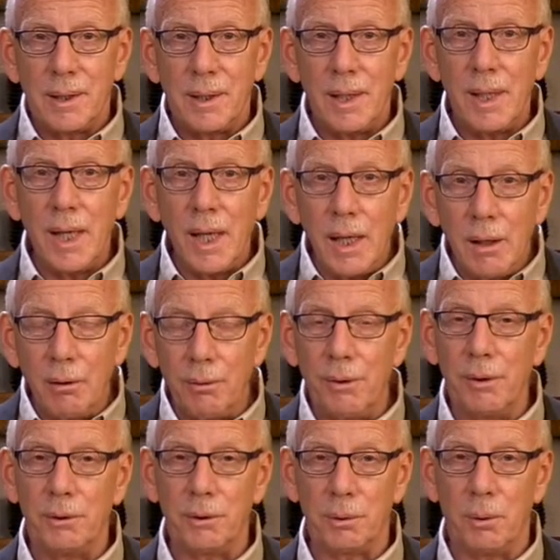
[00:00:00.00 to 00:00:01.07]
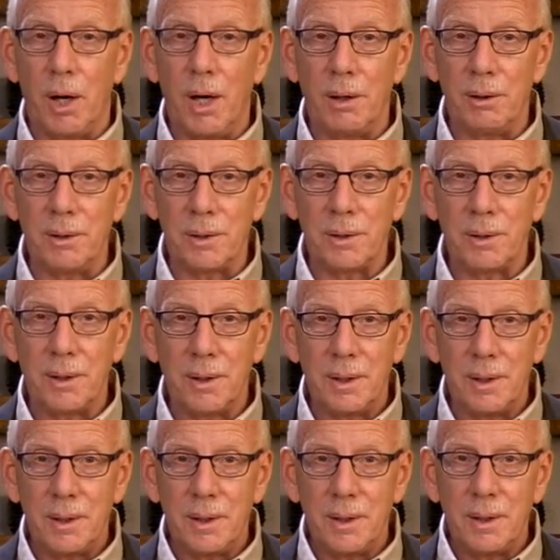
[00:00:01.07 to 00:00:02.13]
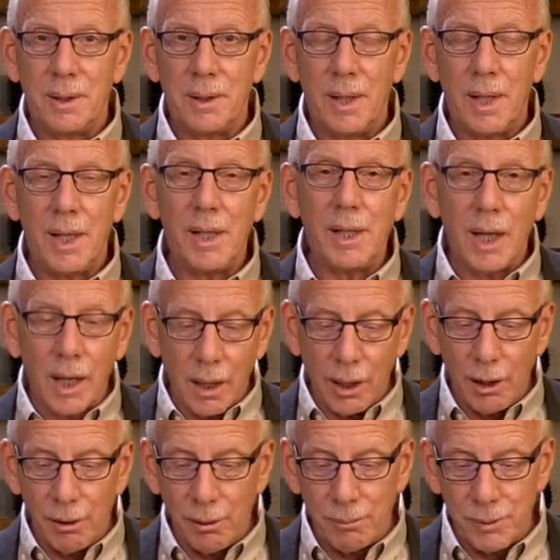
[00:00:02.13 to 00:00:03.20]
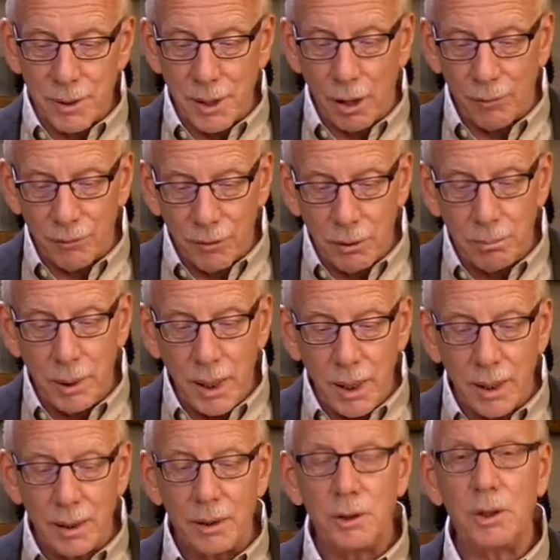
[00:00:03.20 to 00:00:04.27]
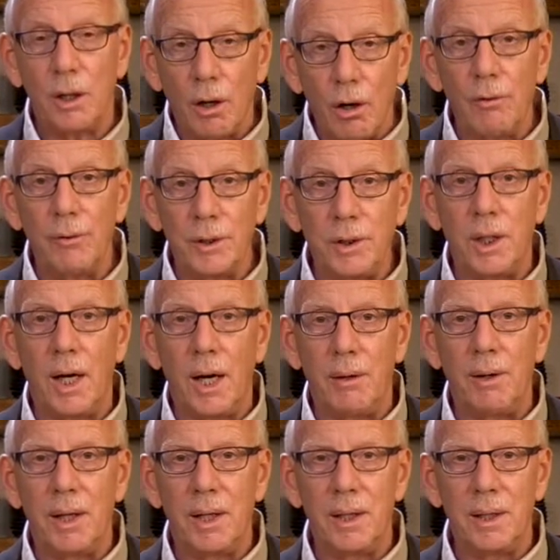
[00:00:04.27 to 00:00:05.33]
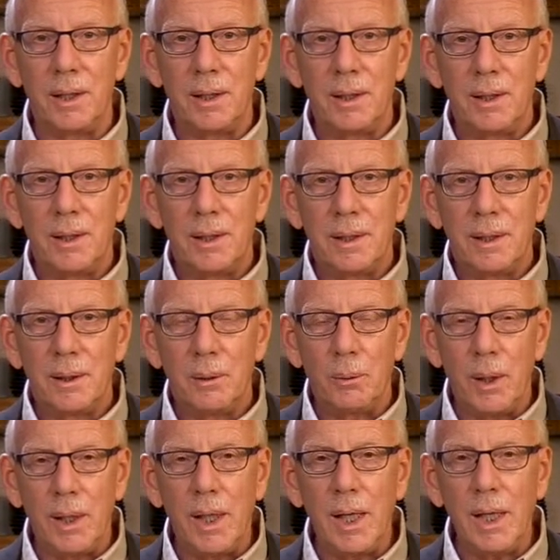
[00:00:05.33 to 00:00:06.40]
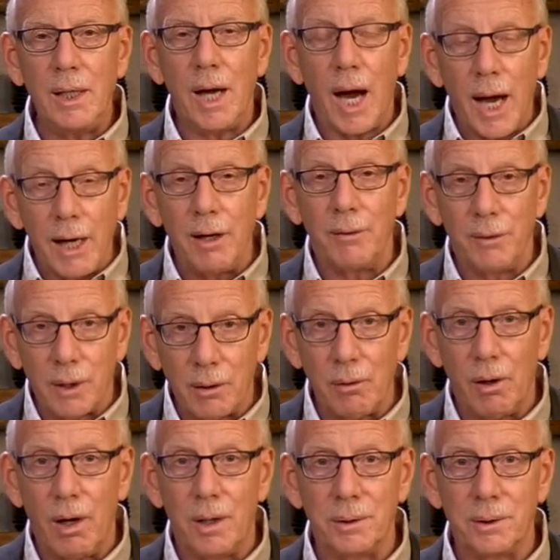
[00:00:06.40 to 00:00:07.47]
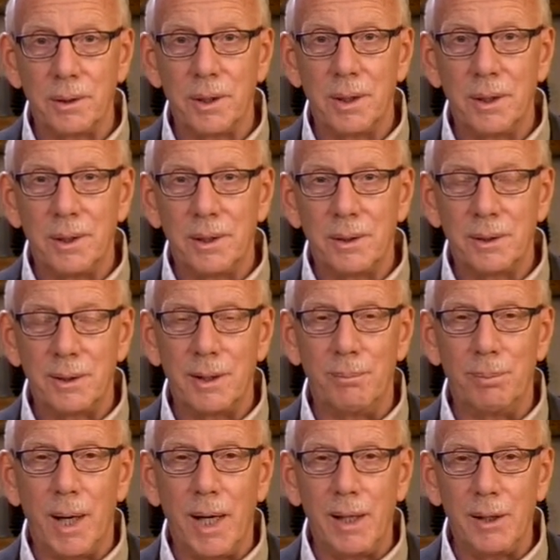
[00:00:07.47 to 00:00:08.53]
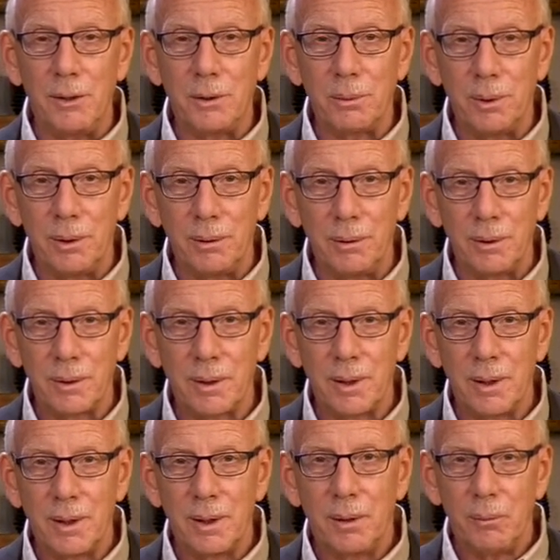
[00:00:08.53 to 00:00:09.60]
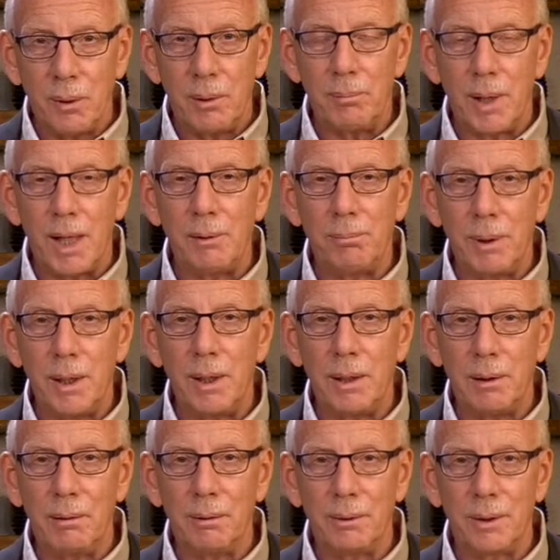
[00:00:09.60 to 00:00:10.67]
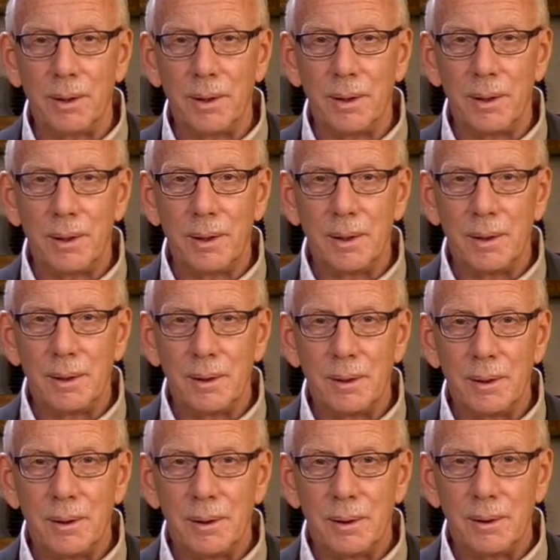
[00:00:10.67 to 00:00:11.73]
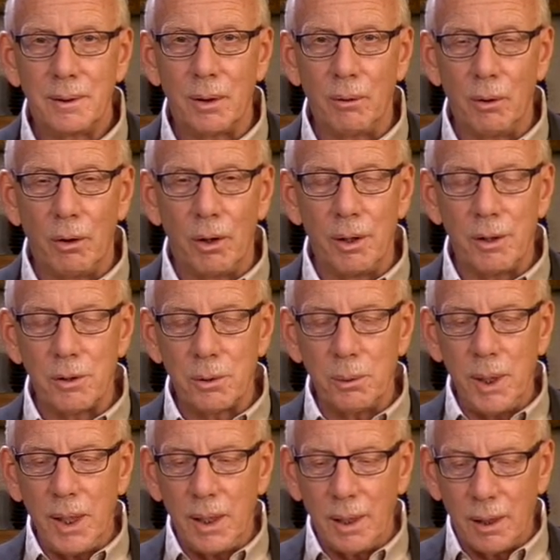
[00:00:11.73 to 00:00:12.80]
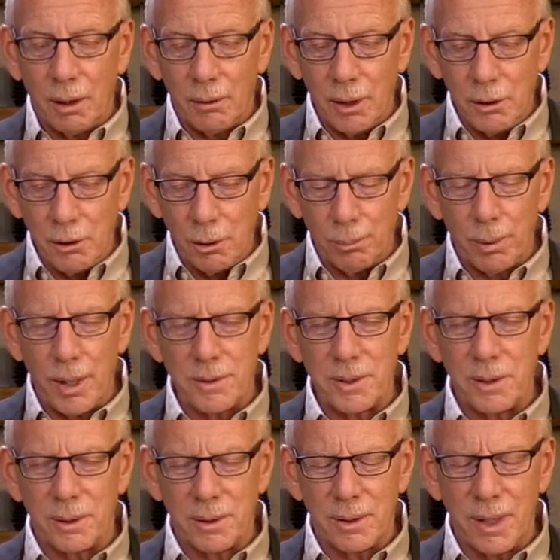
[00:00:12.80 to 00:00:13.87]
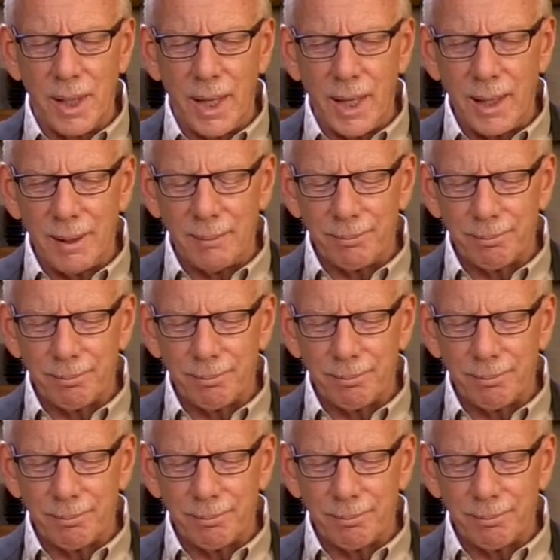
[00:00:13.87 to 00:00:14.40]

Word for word: And he healed those waters. And he declared himself to be Jehovah Jireh. When he died on the cross, so that by his wounds we might be healed. So, Lord, as we are in your presence today,